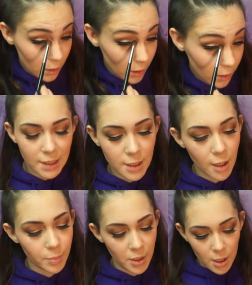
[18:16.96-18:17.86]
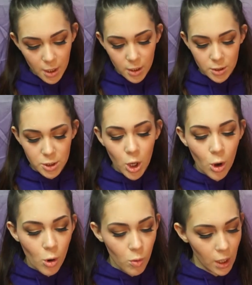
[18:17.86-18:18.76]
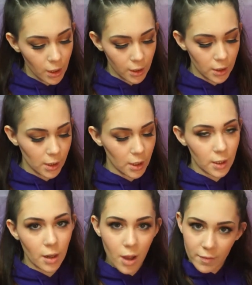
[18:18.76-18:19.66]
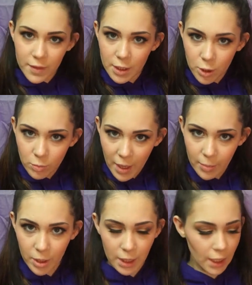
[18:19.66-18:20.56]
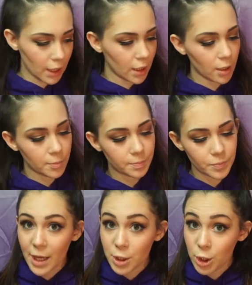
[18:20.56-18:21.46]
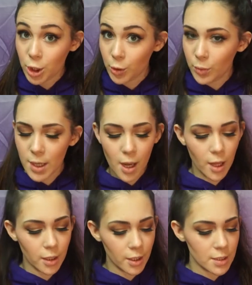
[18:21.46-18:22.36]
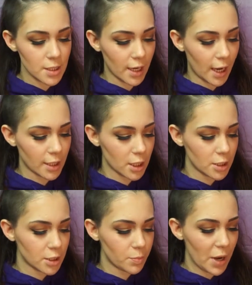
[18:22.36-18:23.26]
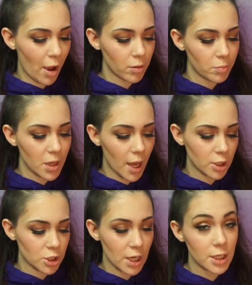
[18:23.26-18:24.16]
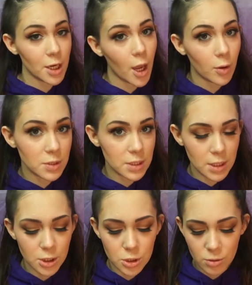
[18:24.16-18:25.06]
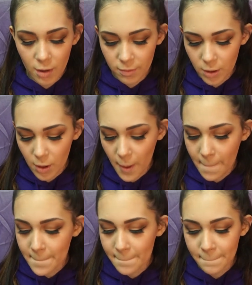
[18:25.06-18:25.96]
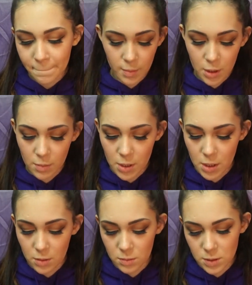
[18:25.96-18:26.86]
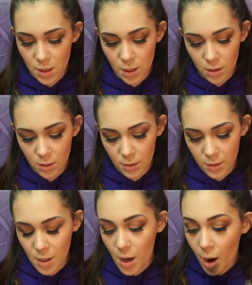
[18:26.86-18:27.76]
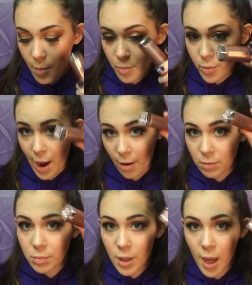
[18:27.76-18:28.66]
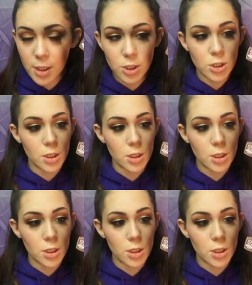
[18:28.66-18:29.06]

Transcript: I picked up two of the new Maybelline Nude colors. I got Brown Blush and Toasted Truffle. I'm gonna be using Brown Blush.